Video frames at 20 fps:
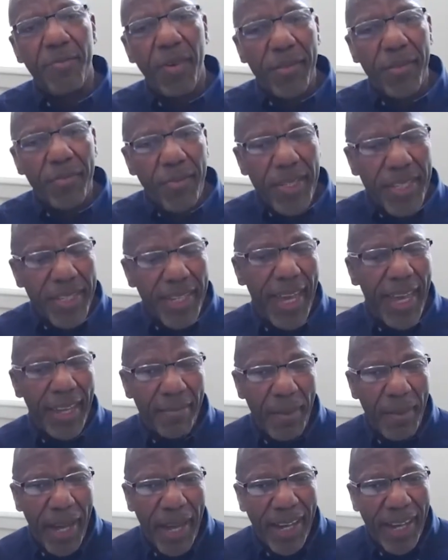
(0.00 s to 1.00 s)
what we
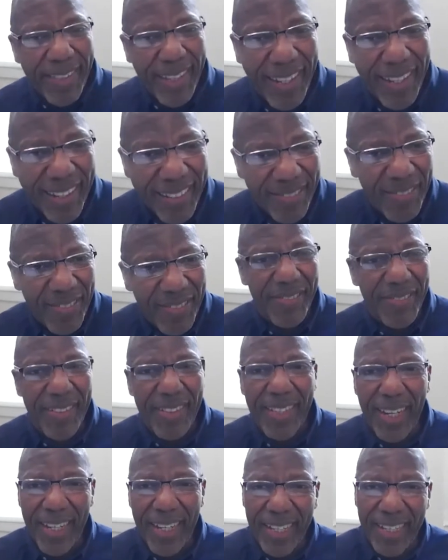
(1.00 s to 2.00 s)
came out of
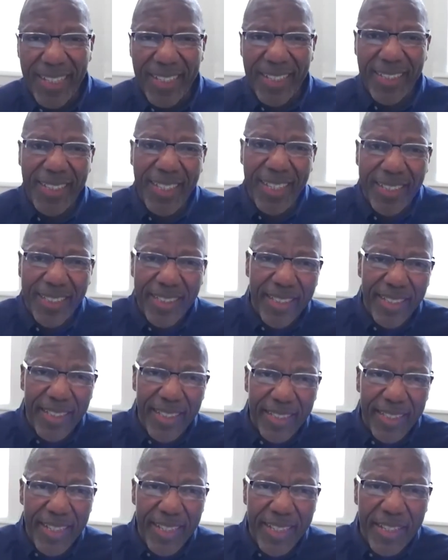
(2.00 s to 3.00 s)
uh, in,
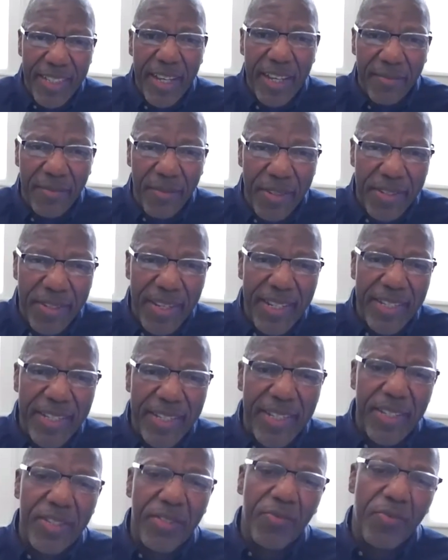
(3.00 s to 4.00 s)
in these
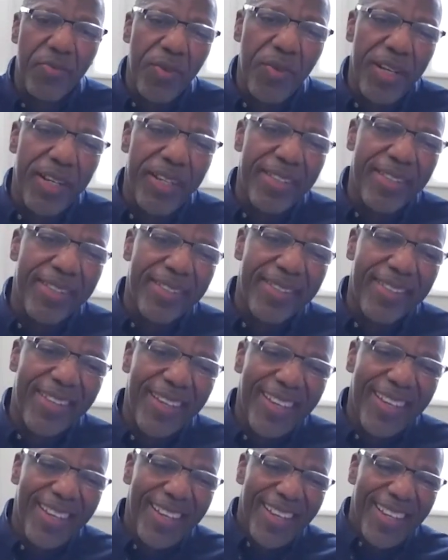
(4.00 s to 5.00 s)
conversations
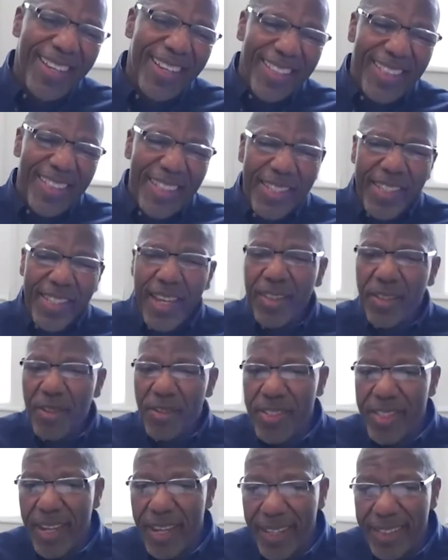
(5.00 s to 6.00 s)
was this
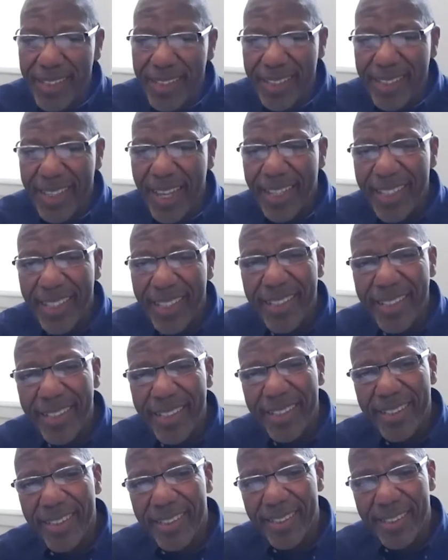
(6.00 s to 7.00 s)
understanding that it
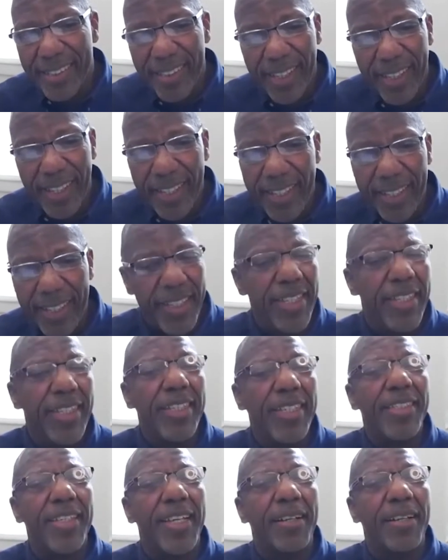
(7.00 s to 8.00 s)
is it
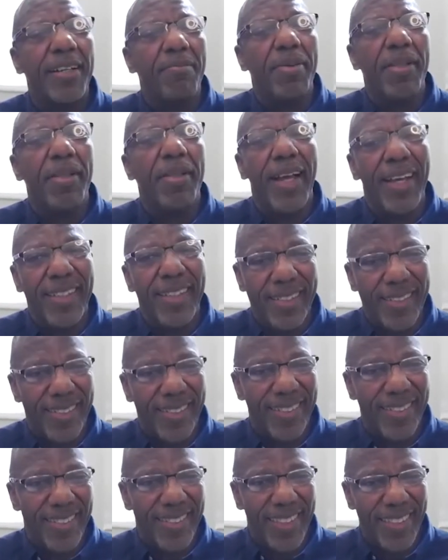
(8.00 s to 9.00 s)
is
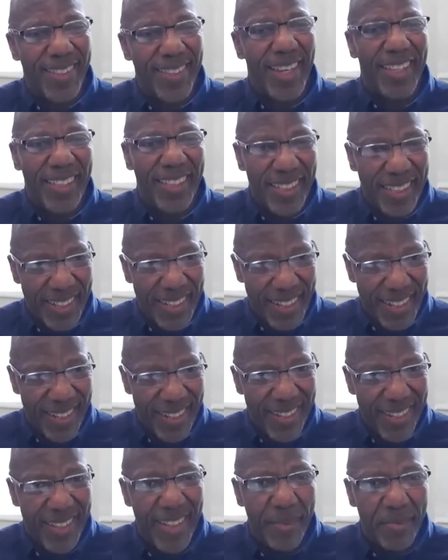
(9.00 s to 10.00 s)
complex to say the
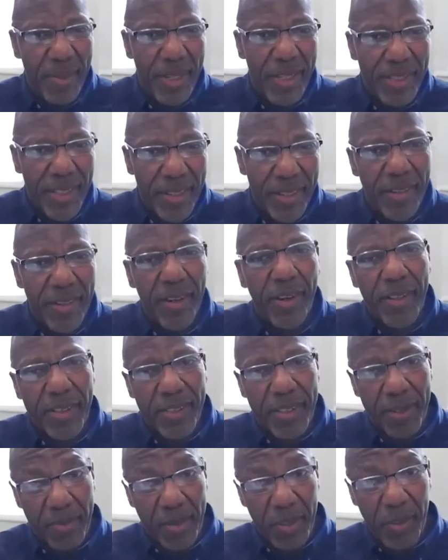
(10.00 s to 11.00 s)
least. I mean, there are
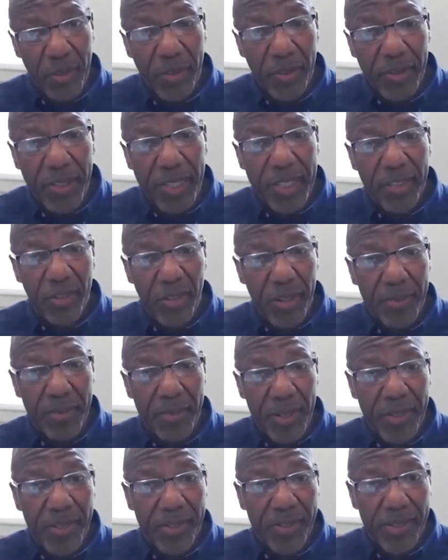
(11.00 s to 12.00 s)
some school
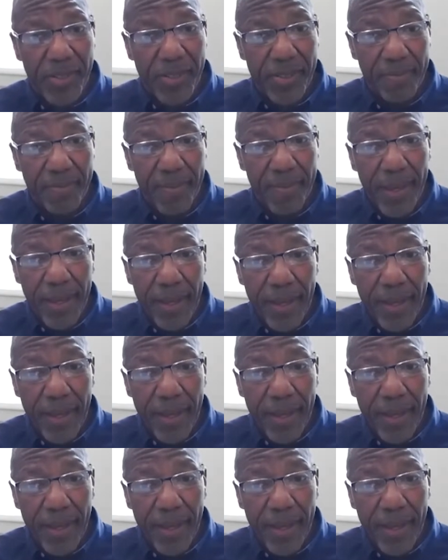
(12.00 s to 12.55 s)
contributors,